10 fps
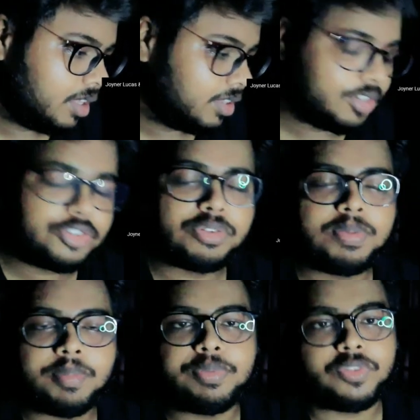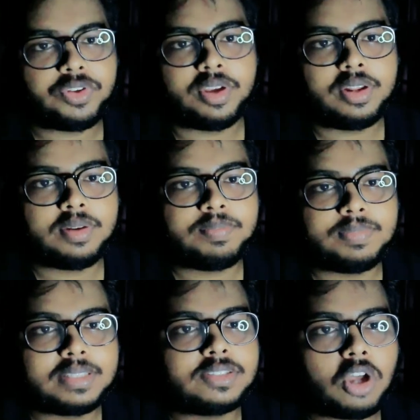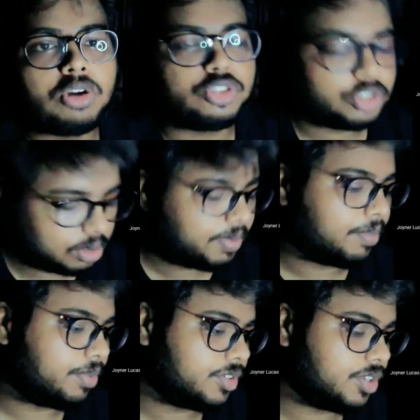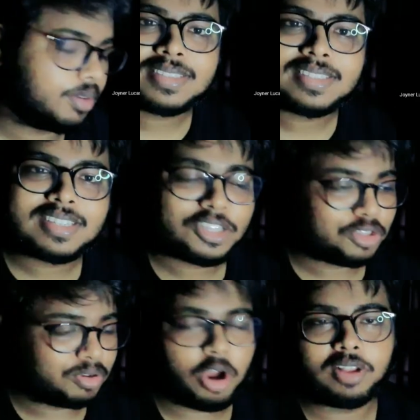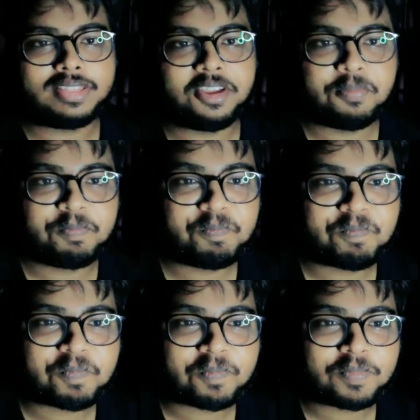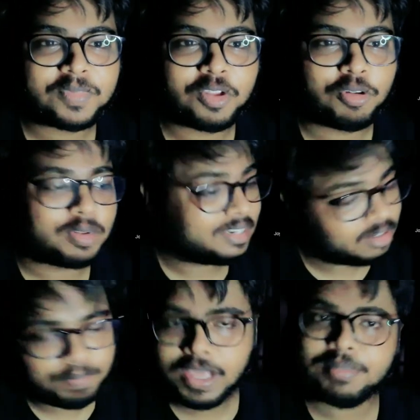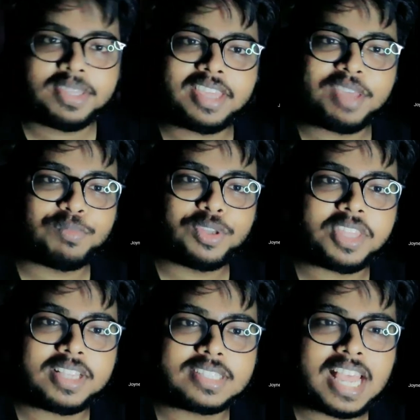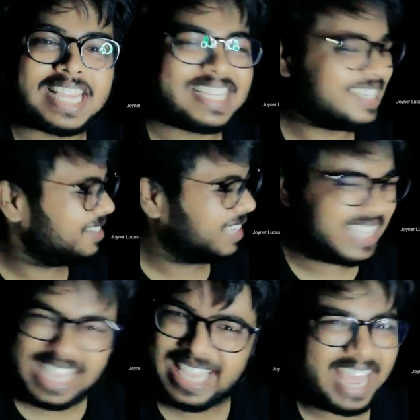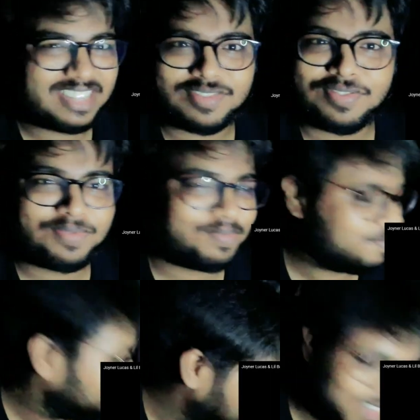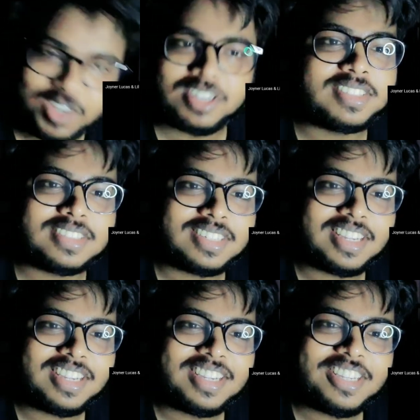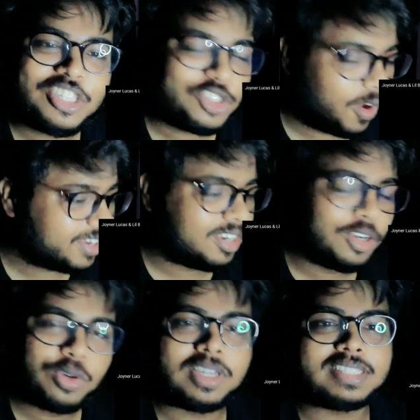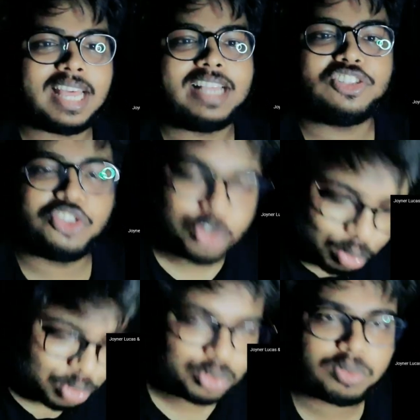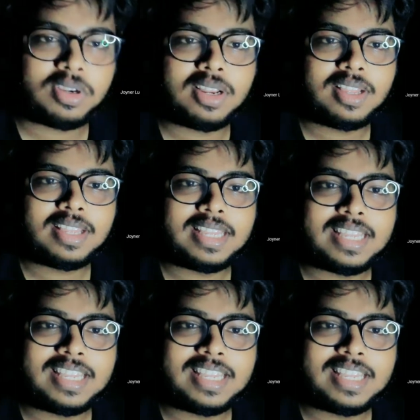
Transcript: this should be appreciated this song should be appreciated because you got them you know, Lil Baby came with his kick-ass verse. Joyner Lucas, as usual,